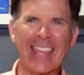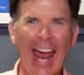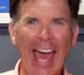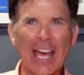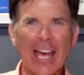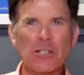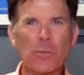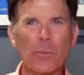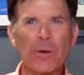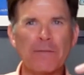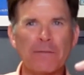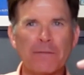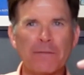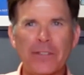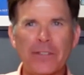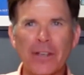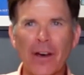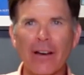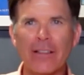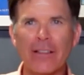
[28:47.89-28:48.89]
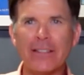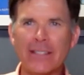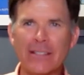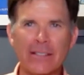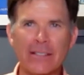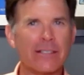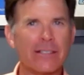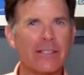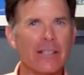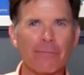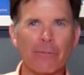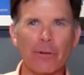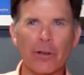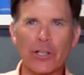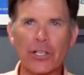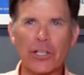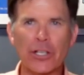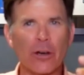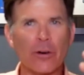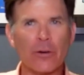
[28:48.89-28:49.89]
as we've done these
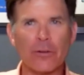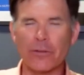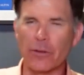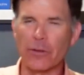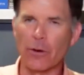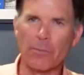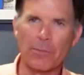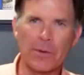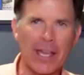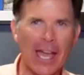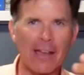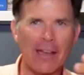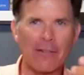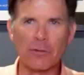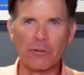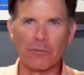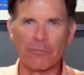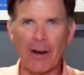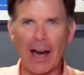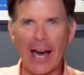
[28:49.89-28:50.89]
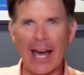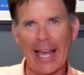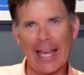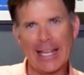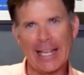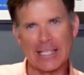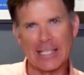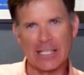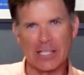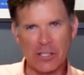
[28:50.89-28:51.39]
different shows on behavioral finance,